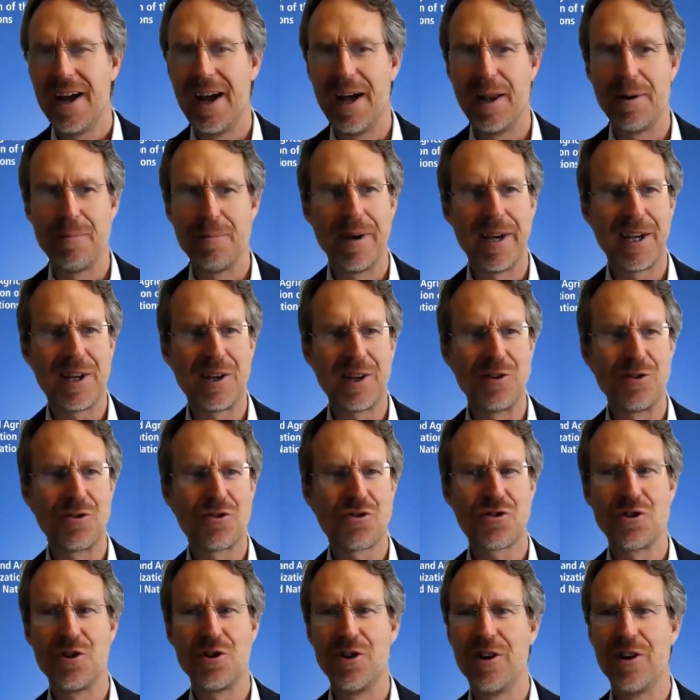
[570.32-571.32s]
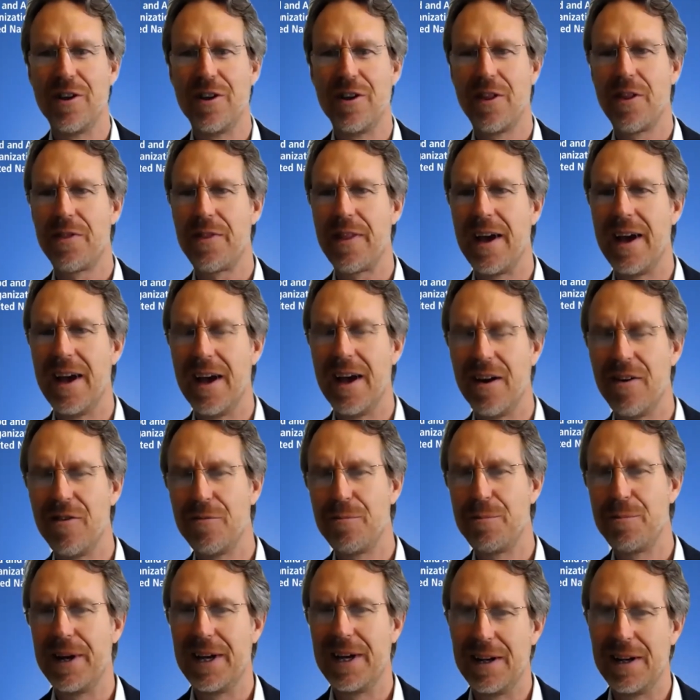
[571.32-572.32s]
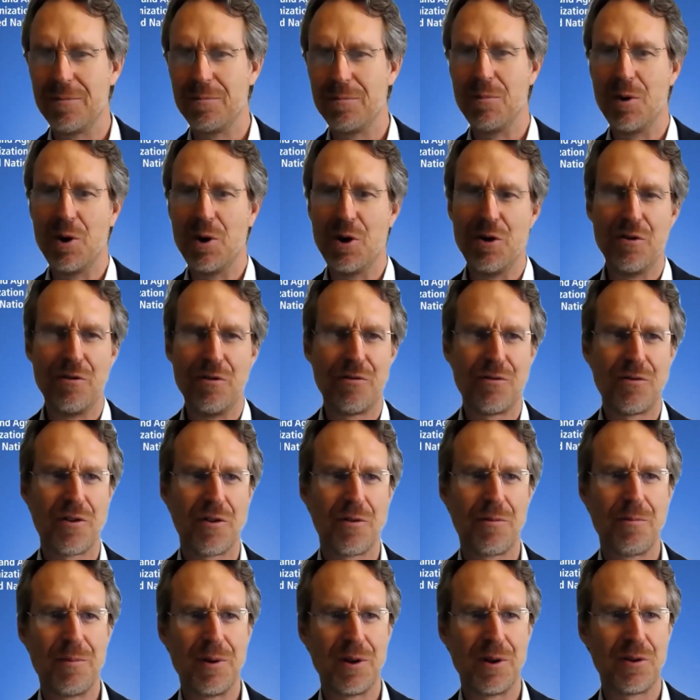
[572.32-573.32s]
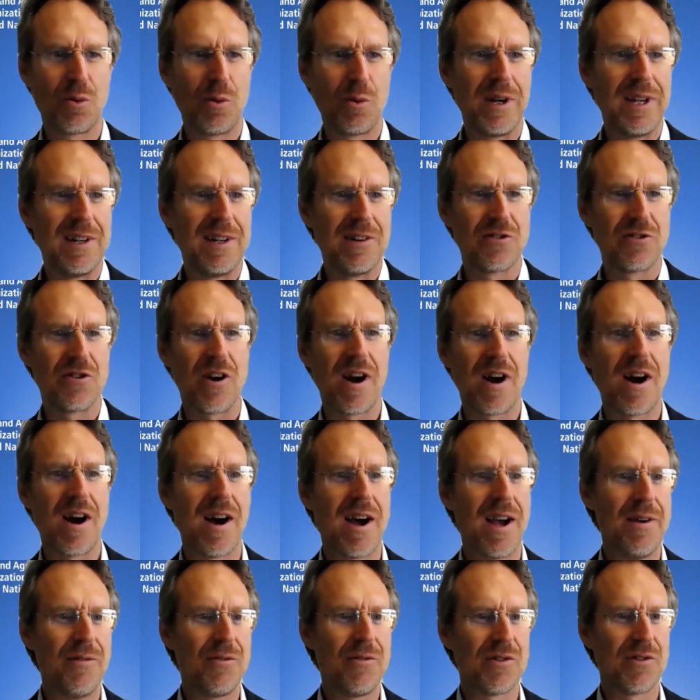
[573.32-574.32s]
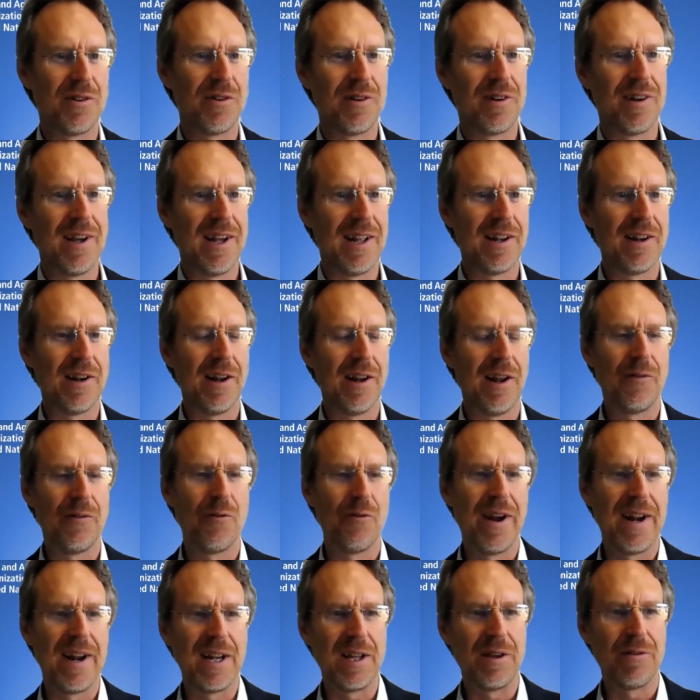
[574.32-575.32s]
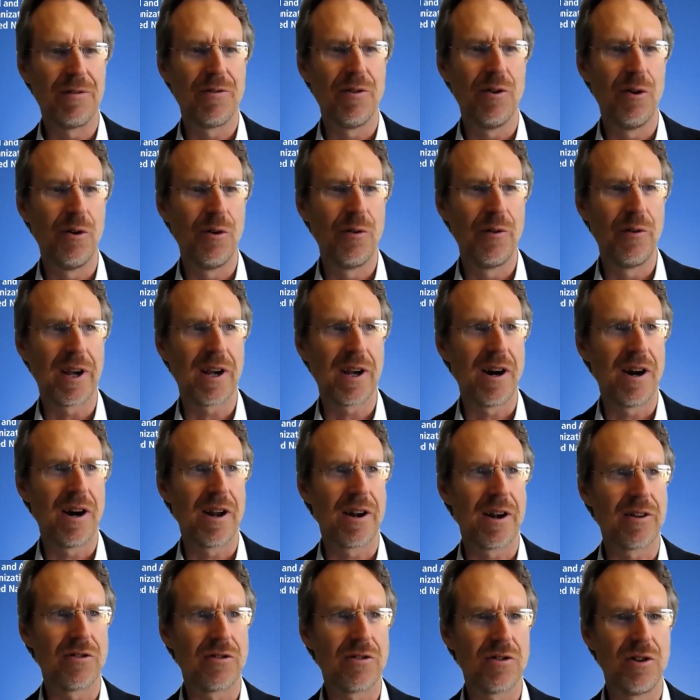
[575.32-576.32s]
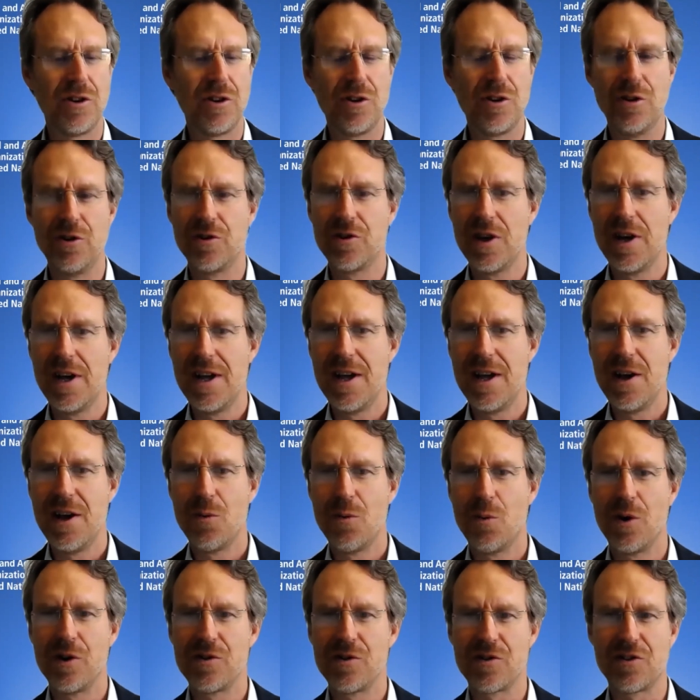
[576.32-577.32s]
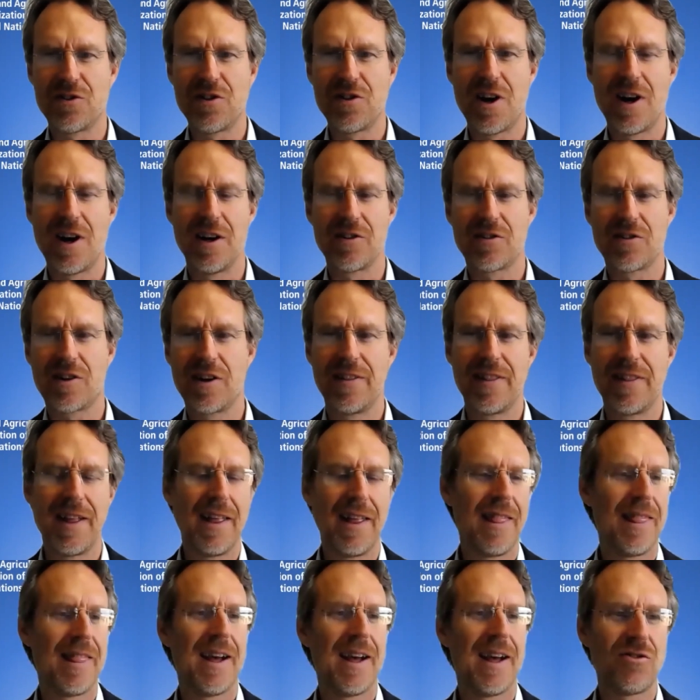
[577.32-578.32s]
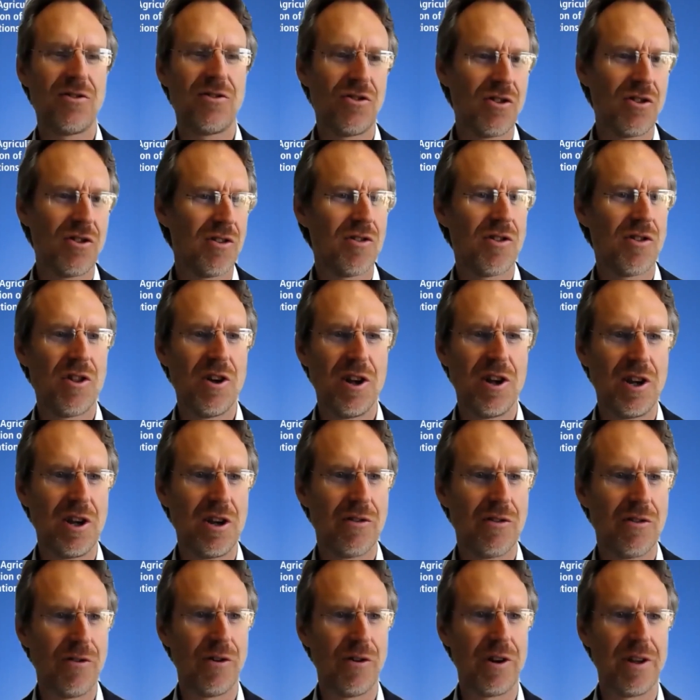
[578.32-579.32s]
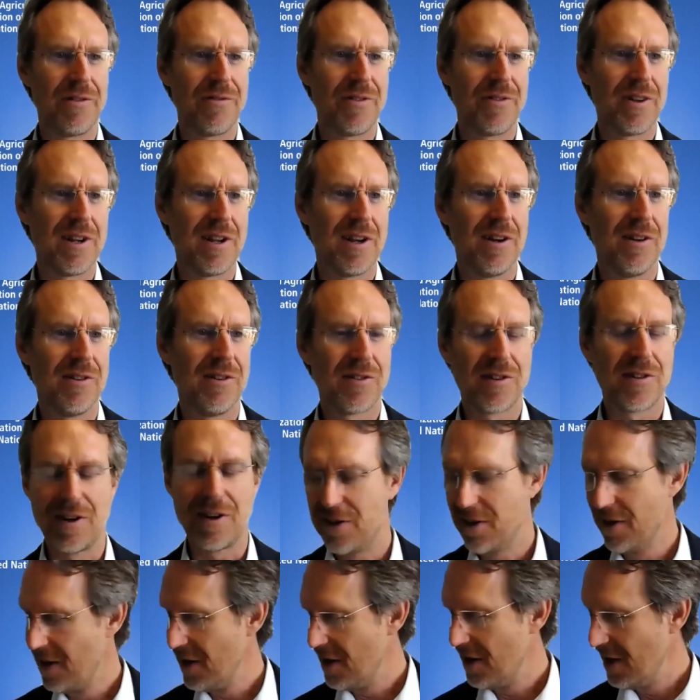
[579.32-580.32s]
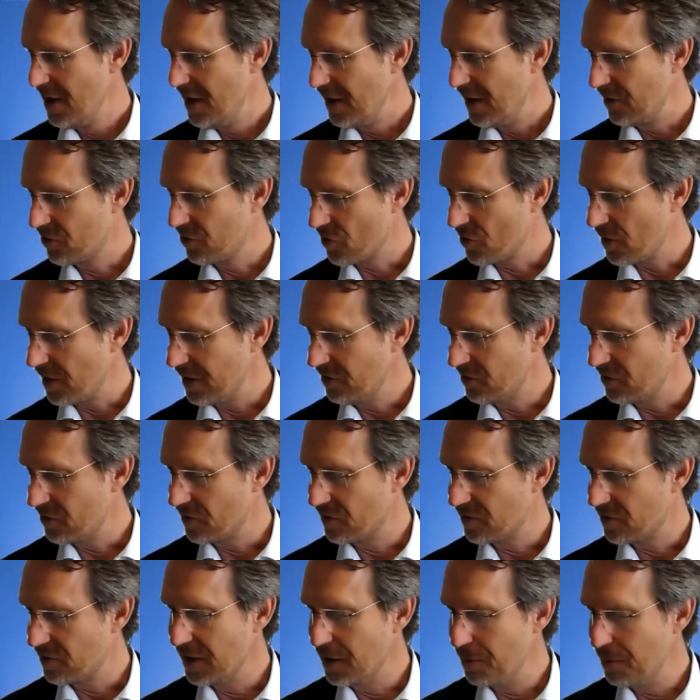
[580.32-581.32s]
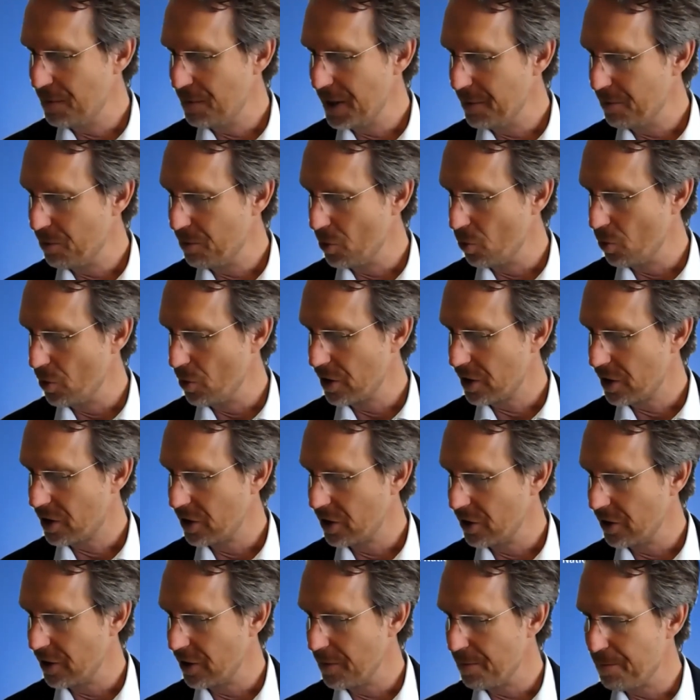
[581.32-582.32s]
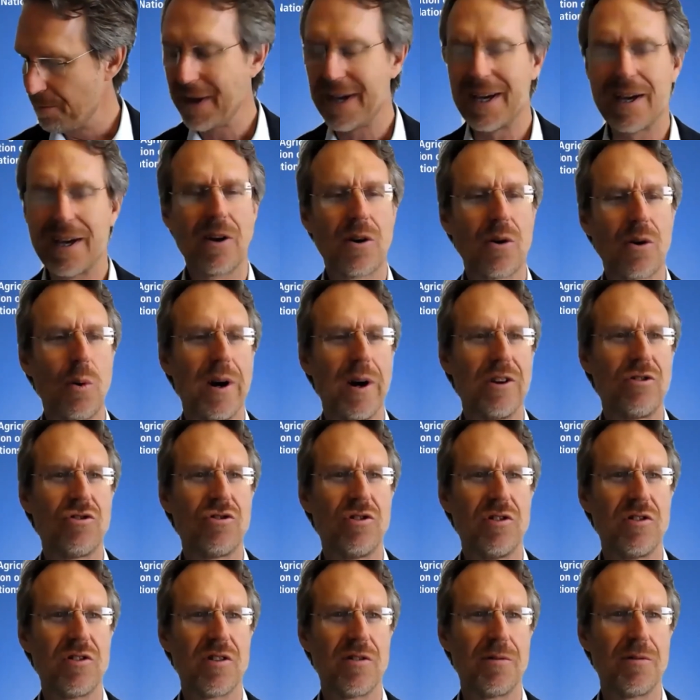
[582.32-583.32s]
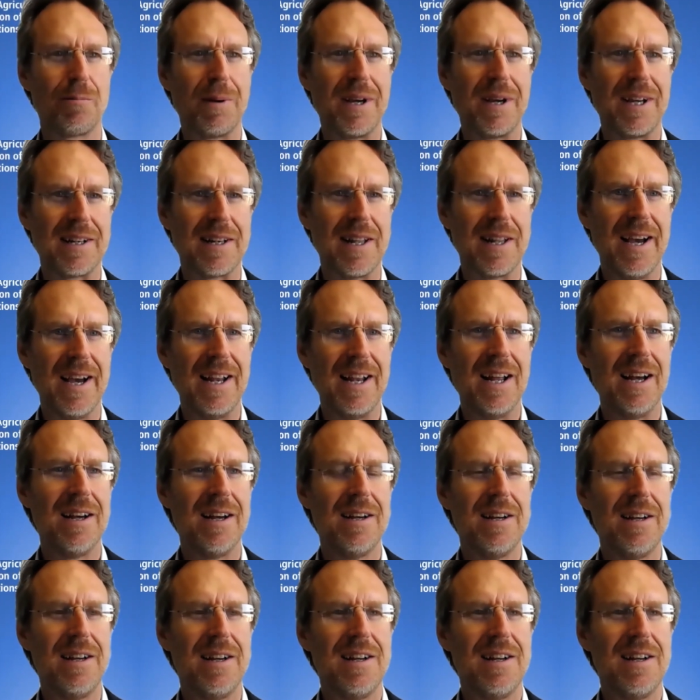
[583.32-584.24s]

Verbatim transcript: and making sure that they have been moved between drives and, and, and ready for Ricardo to use was a task. And that, that's just 30 or 40 videos. So it's great to see people working on the bigger questions of big data,